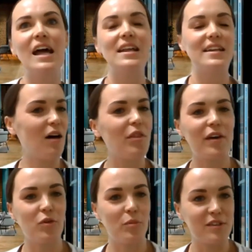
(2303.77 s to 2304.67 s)
now they're
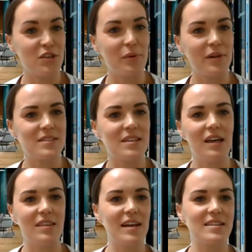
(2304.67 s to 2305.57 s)
coming to us,
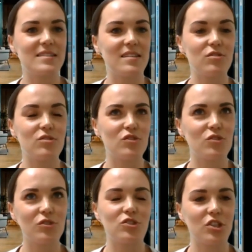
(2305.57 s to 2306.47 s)
and that's
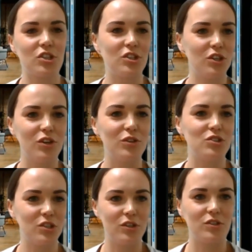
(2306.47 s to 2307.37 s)
such a
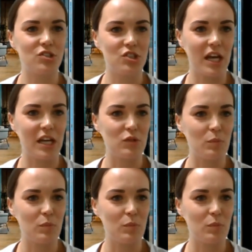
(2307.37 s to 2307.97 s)
huge, huge change.